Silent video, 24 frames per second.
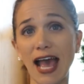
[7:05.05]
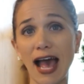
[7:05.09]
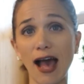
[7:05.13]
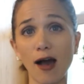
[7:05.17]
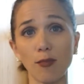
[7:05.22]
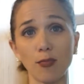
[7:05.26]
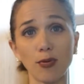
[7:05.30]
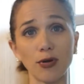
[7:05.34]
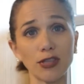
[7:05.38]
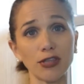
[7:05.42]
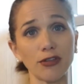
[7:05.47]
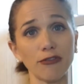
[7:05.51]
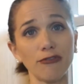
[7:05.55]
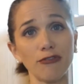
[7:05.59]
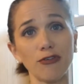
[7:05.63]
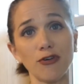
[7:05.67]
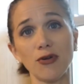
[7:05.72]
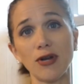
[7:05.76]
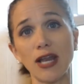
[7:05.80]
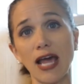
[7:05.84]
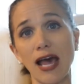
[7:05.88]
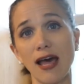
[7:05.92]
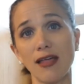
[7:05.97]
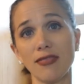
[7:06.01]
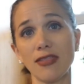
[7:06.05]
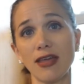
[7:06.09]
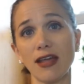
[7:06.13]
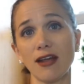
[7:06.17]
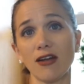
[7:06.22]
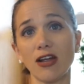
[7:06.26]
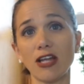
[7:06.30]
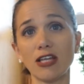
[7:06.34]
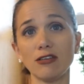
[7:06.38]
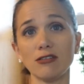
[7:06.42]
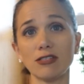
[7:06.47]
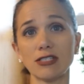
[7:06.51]
I'll put the food on
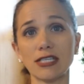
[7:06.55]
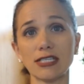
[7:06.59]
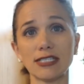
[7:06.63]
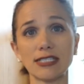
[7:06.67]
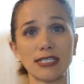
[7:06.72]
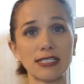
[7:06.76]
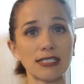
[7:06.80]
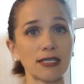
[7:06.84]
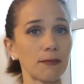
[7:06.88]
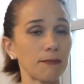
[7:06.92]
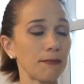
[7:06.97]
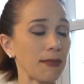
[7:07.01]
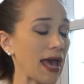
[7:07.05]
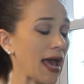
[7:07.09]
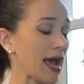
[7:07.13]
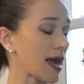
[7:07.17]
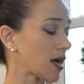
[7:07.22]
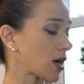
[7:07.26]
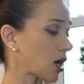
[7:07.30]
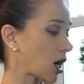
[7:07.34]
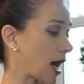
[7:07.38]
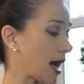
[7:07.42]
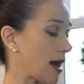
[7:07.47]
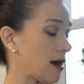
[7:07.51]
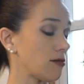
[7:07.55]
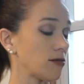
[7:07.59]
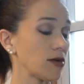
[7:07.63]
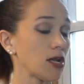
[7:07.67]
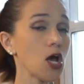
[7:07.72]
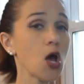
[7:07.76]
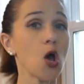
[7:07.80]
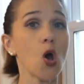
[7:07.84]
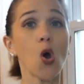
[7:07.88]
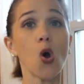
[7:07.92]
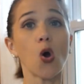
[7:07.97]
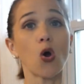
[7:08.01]
there and use this as a background,
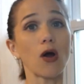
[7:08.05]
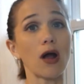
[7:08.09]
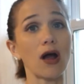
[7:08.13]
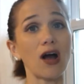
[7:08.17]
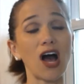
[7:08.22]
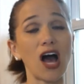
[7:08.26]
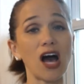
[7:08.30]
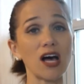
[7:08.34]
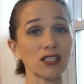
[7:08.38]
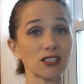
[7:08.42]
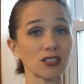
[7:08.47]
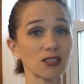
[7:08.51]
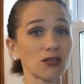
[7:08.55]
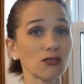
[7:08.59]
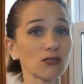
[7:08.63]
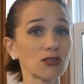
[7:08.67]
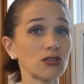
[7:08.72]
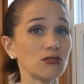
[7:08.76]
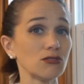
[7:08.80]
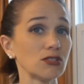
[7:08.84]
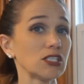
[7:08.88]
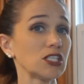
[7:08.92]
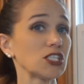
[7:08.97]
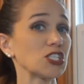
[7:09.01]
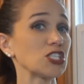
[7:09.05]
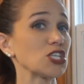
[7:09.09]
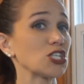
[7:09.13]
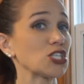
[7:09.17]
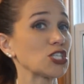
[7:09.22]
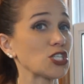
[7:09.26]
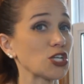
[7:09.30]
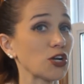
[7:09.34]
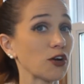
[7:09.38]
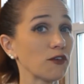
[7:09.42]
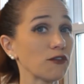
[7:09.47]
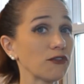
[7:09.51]
or I'll also use it to
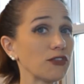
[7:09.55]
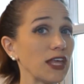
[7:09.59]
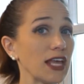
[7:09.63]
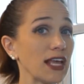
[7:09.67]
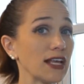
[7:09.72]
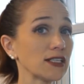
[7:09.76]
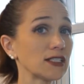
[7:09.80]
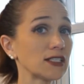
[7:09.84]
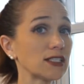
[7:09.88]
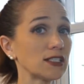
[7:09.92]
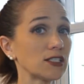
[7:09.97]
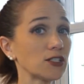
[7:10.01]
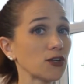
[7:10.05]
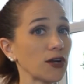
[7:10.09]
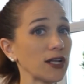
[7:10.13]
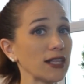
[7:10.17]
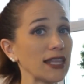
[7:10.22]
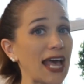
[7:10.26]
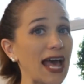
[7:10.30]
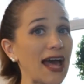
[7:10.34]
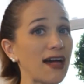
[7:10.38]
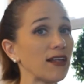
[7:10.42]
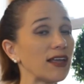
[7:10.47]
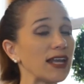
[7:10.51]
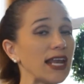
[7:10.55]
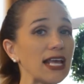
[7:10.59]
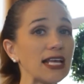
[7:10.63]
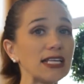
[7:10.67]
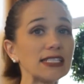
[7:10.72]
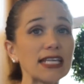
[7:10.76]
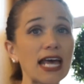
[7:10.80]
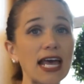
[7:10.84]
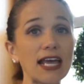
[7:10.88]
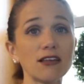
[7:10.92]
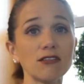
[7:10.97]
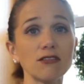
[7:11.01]
serve things during the
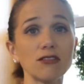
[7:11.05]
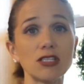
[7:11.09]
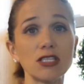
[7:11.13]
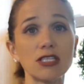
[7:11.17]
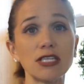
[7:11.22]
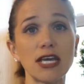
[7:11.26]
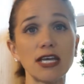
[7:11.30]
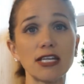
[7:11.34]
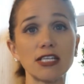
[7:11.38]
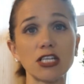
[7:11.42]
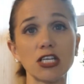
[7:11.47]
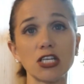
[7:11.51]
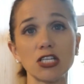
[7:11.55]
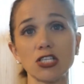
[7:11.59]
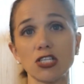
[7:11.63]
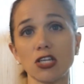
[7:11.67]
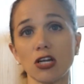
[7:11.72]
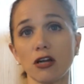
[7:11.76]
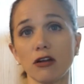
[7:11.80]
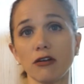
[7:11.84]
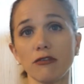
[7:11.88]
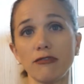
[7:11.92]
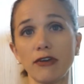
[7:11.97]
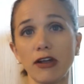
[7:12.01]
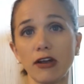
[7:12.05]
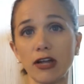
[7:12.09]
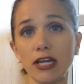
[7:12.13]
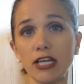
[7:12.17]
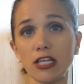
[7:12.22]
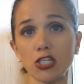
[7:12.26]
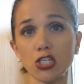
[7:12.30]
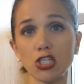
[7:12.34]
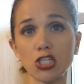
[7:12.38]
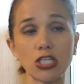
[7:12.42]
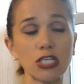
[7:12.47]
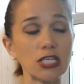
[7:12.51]
holidays. I used it to serve
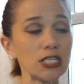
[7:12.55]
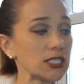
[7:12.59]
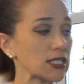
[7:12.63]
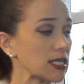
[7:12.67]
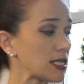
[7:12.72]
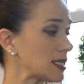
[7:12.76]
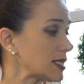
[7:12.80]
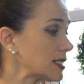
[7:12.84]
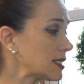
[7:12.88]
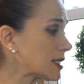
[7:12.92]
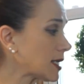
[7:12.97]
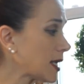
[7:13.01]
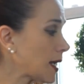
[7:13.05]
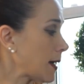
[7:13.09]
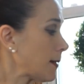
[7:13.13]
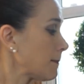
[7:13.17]
various cheeses.